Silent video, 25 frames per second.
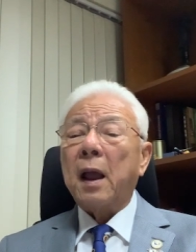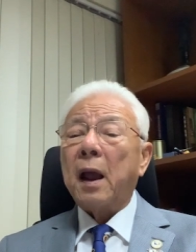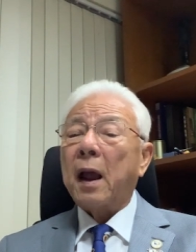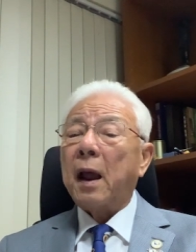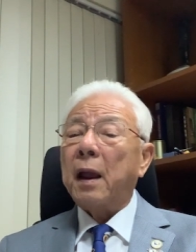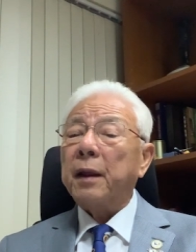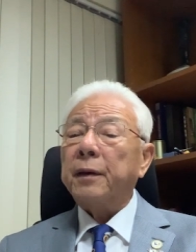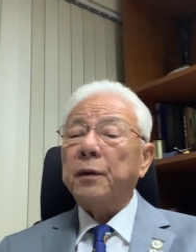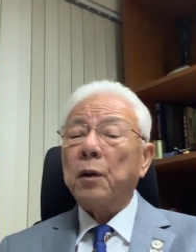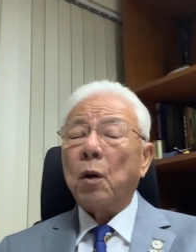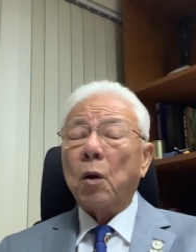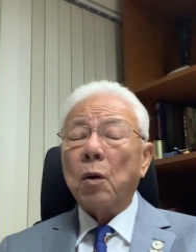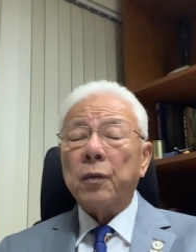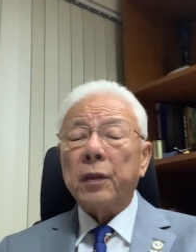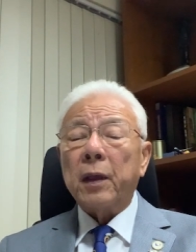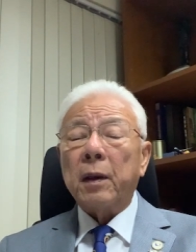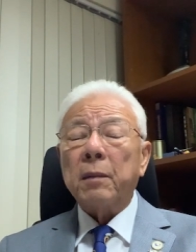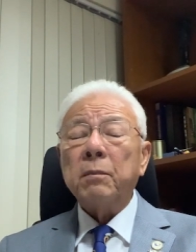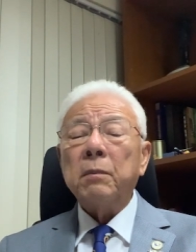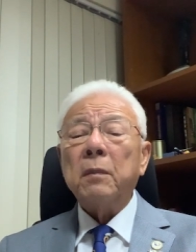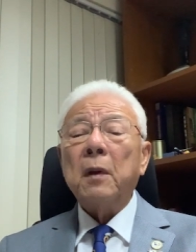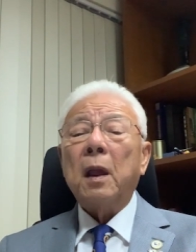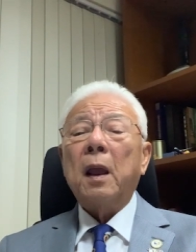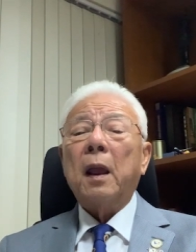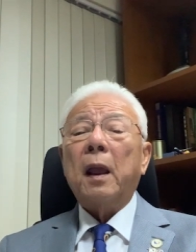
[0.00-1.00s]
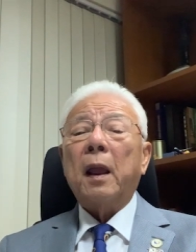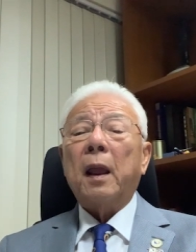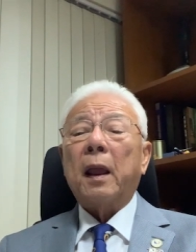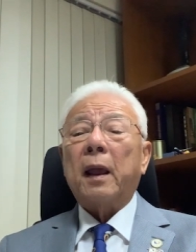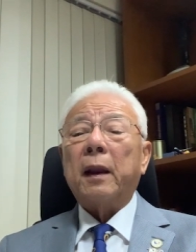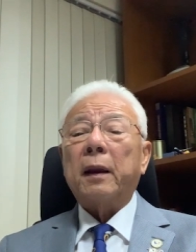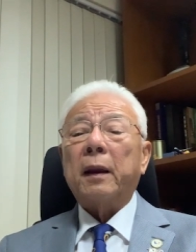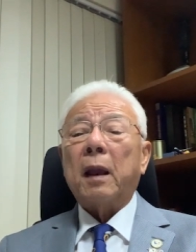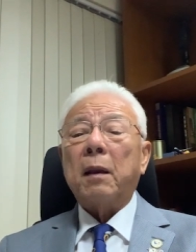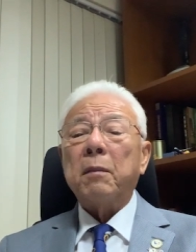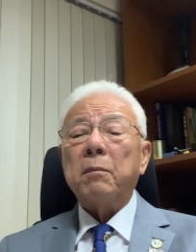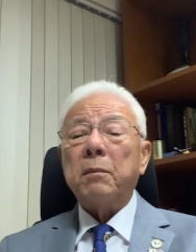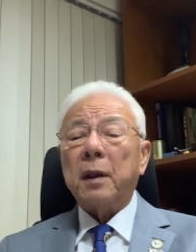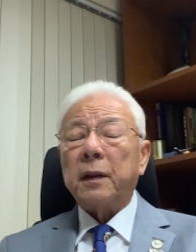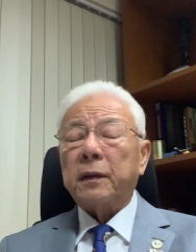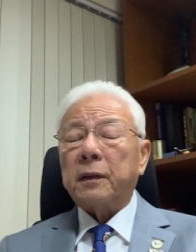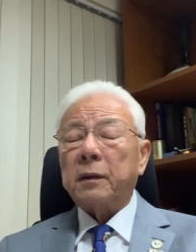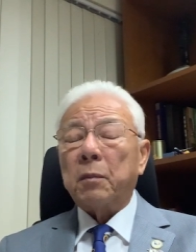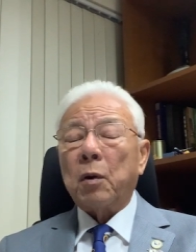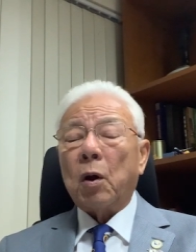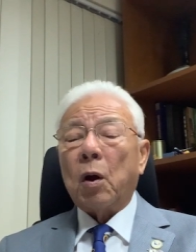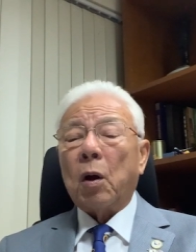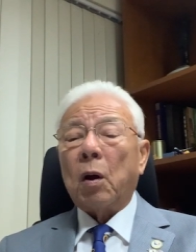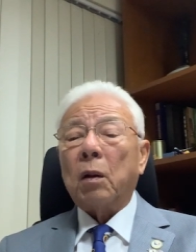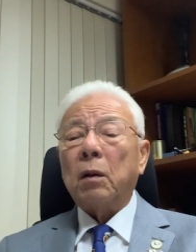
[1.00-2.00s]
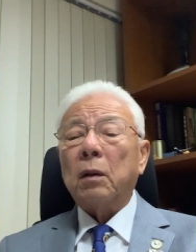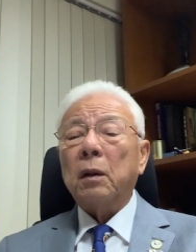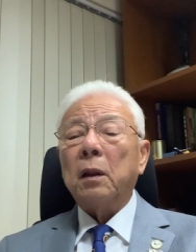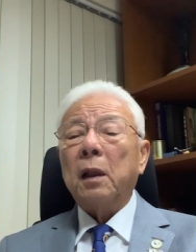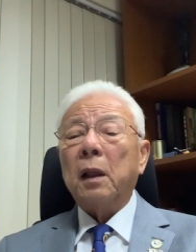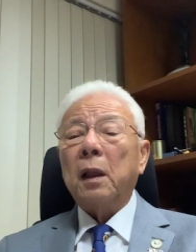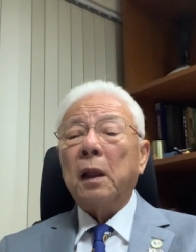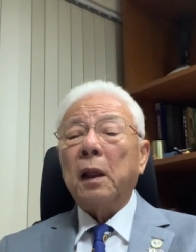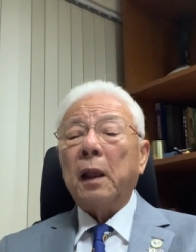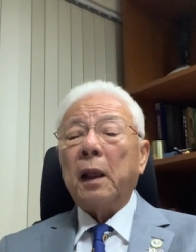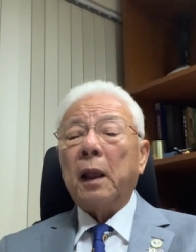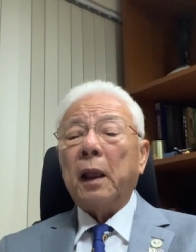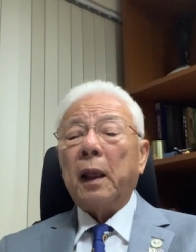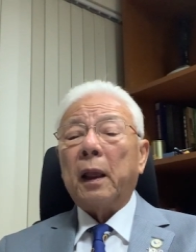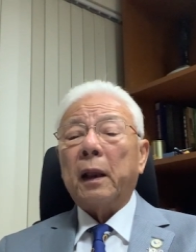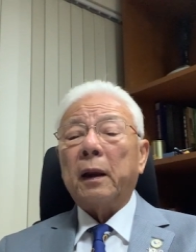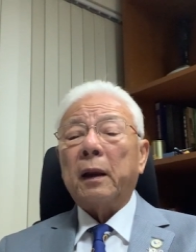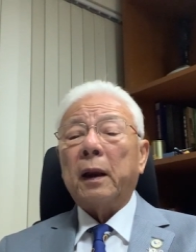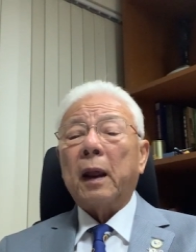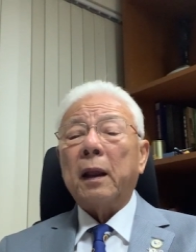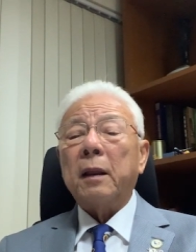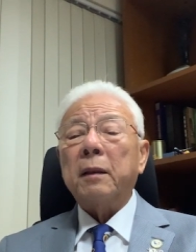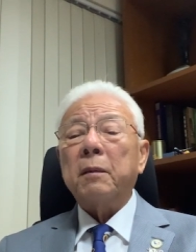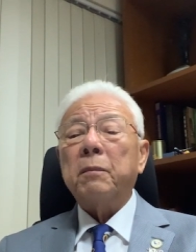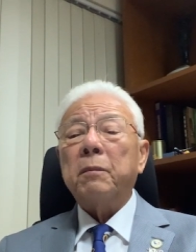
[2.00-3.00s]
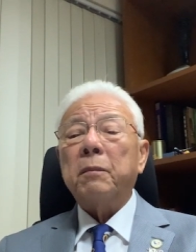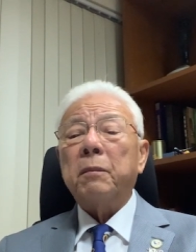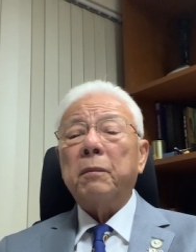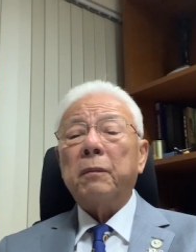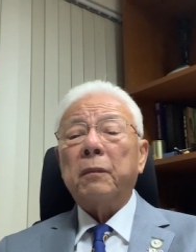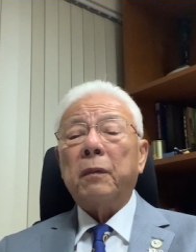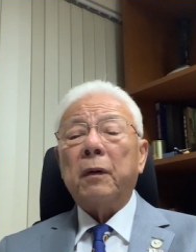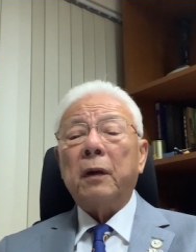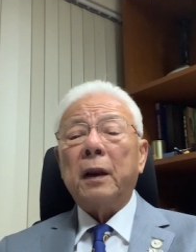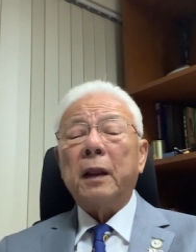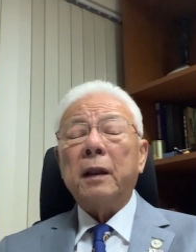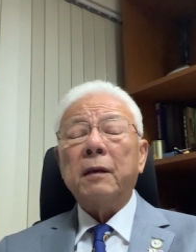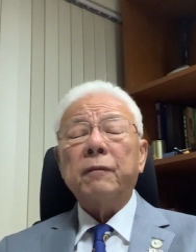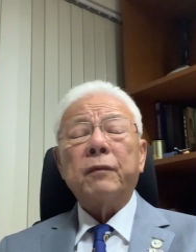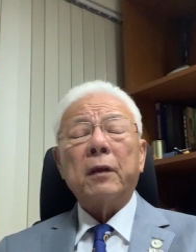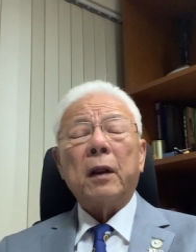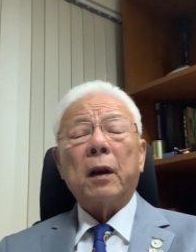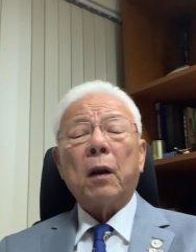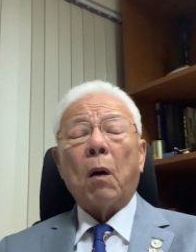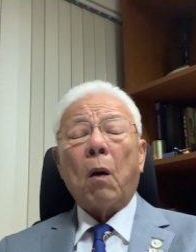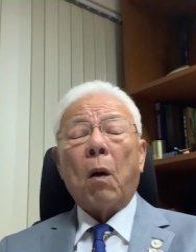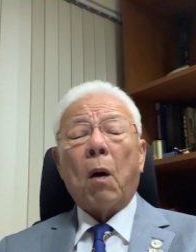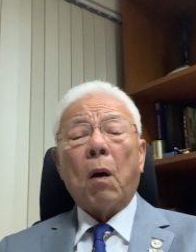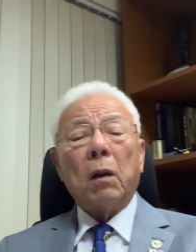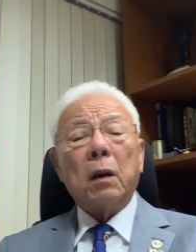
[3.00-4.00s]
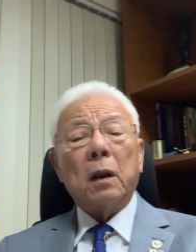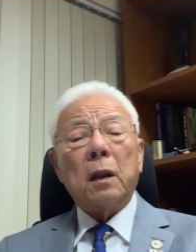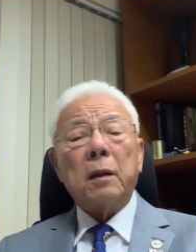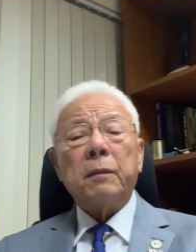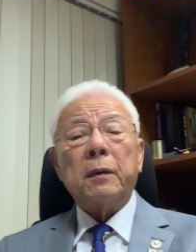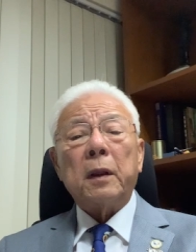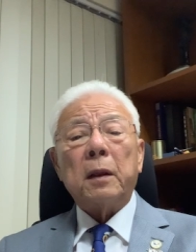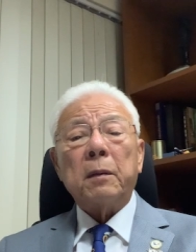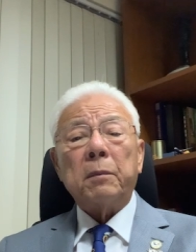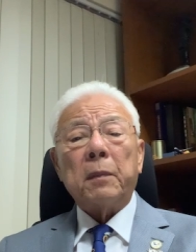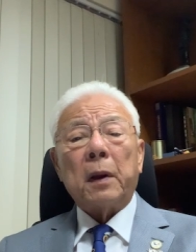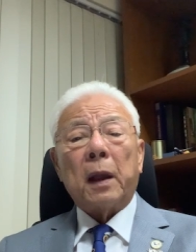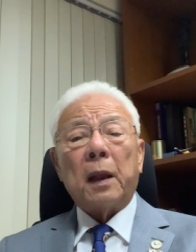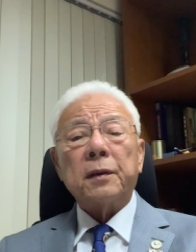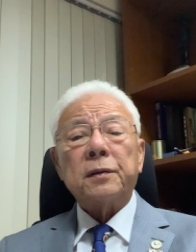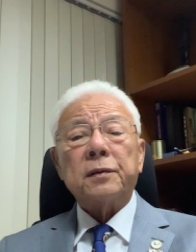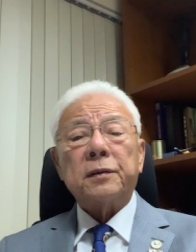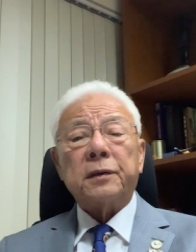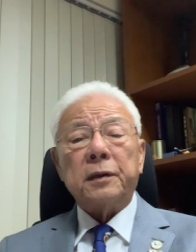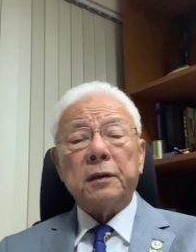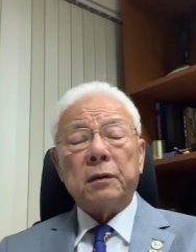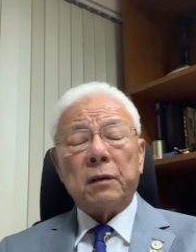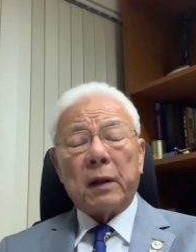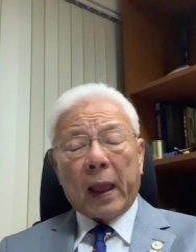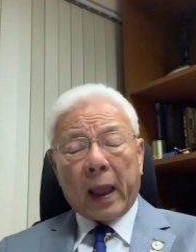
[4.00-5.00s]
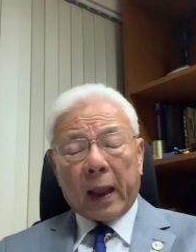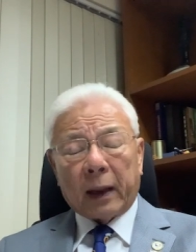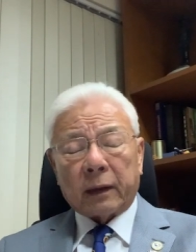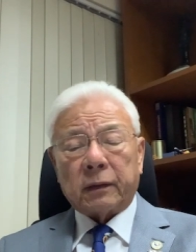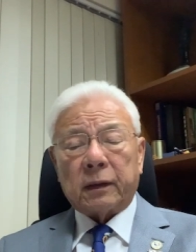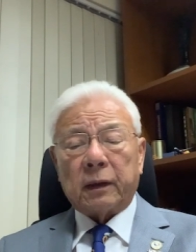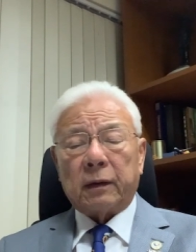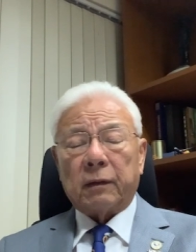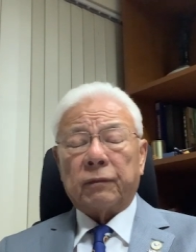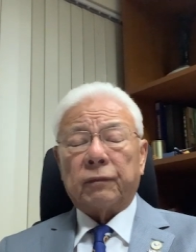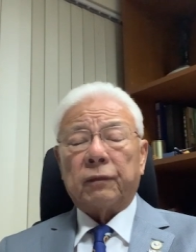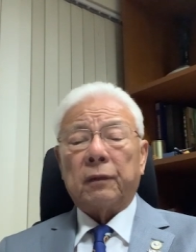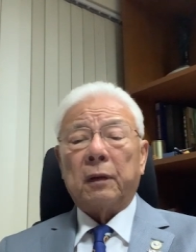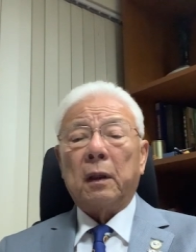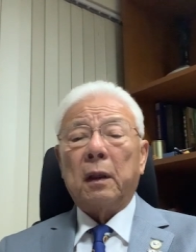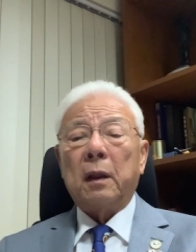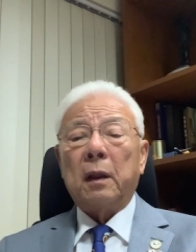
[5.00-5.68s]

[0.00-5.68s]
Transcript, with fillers: I know them and I met them all, and I believe that all of them are still active.